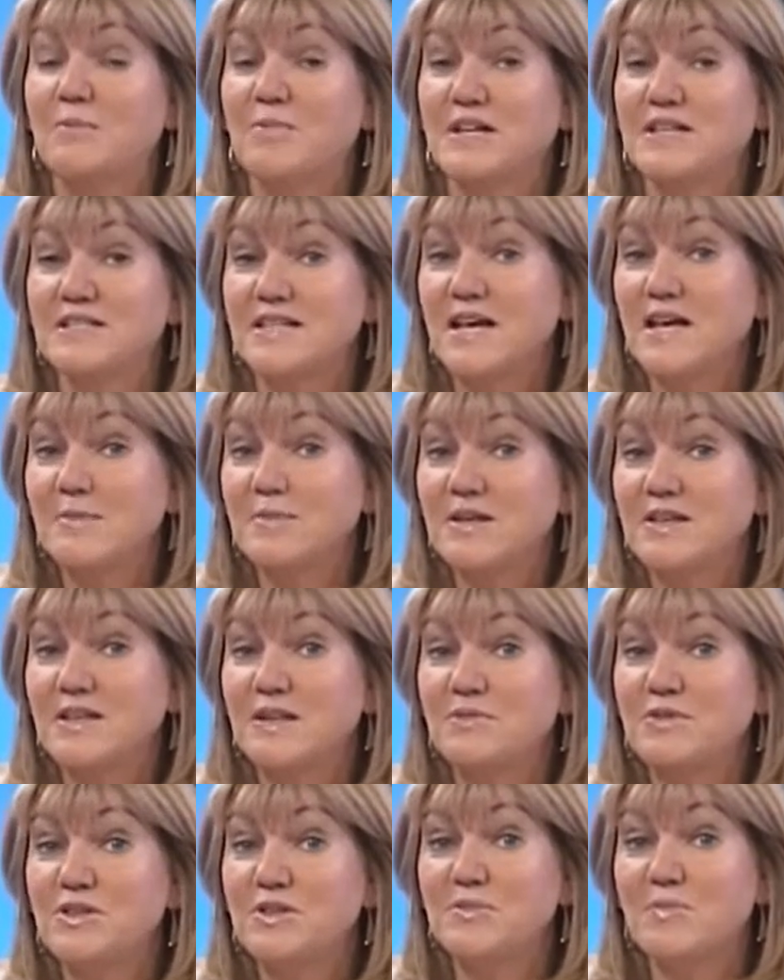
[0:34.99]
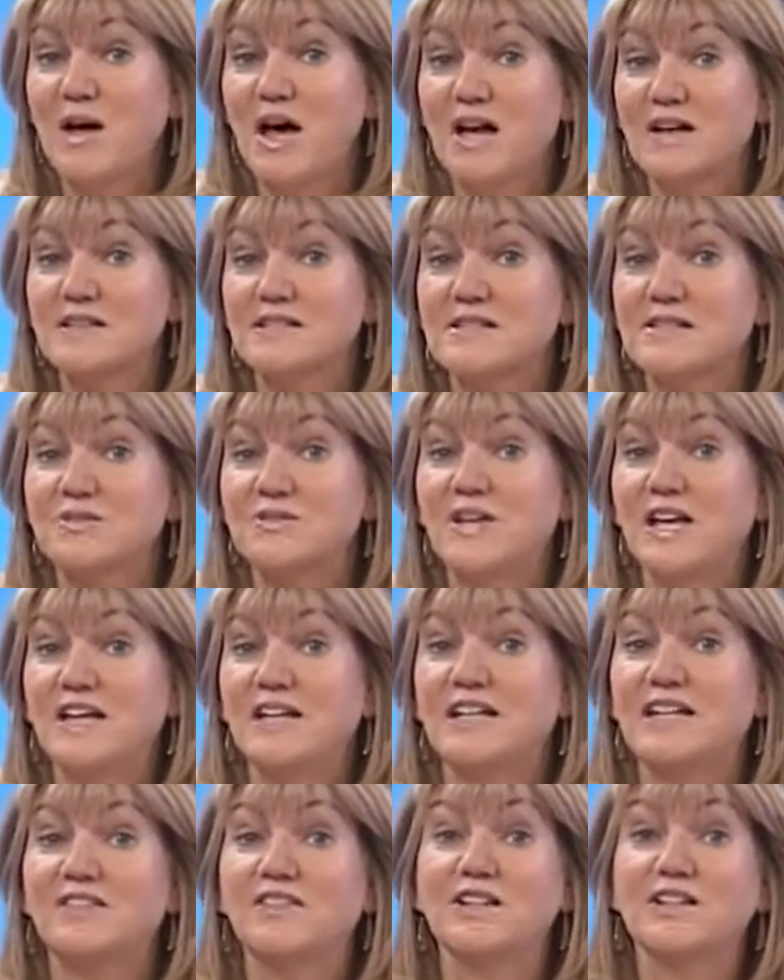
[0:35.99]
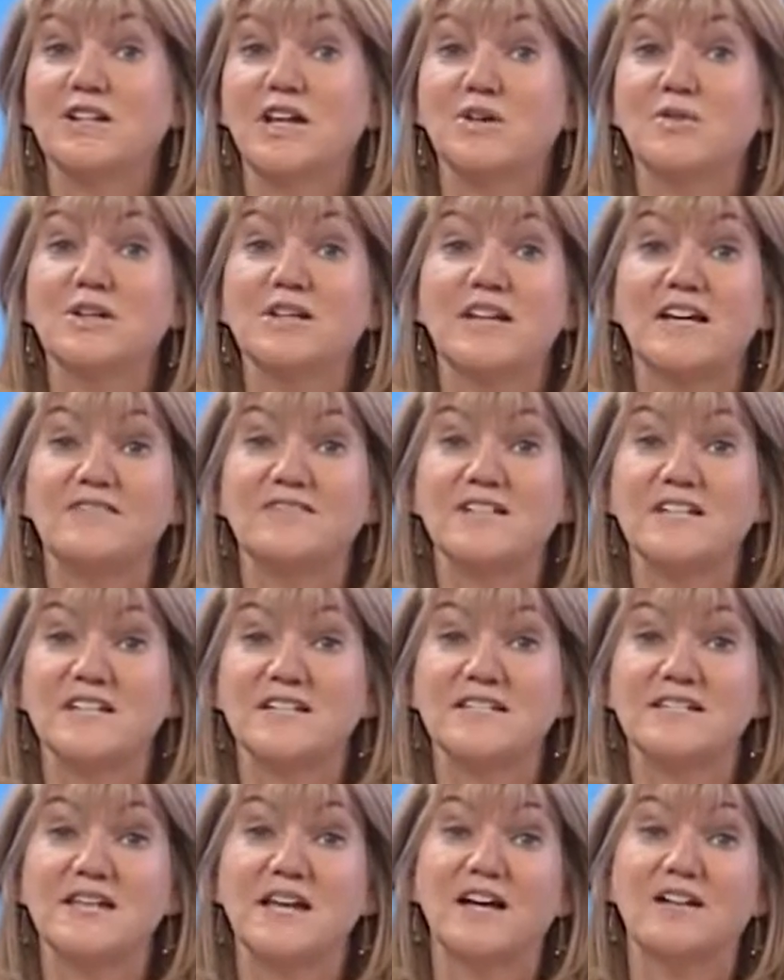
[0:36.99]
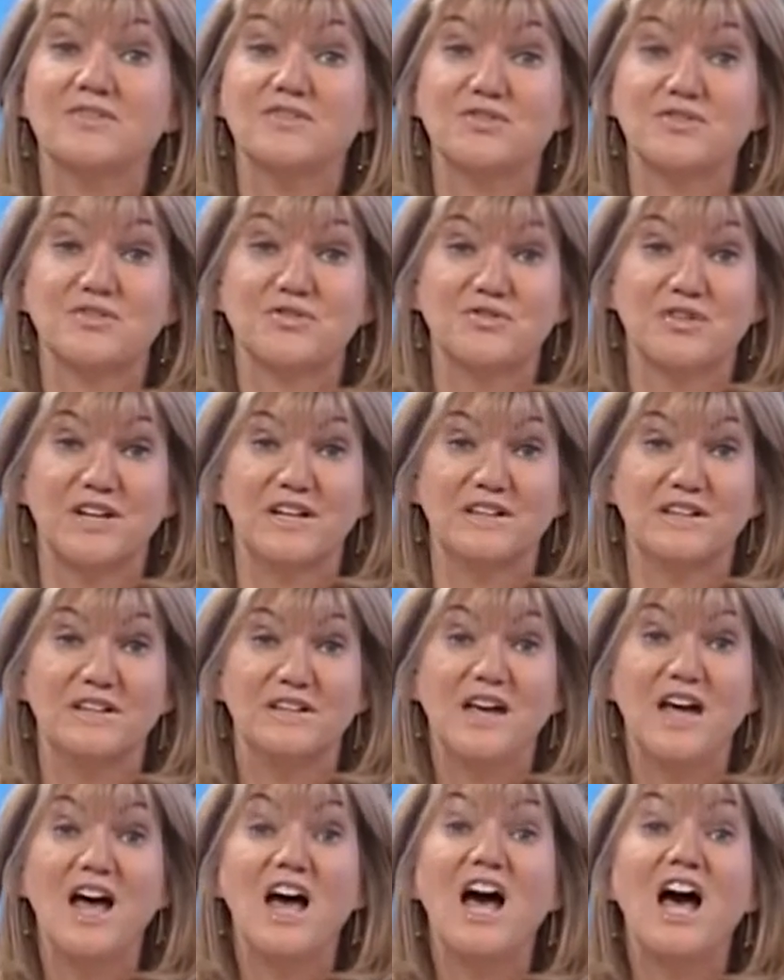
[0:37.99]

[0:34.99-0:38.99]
by typing them in the box located at the lower left-hand side of your screen.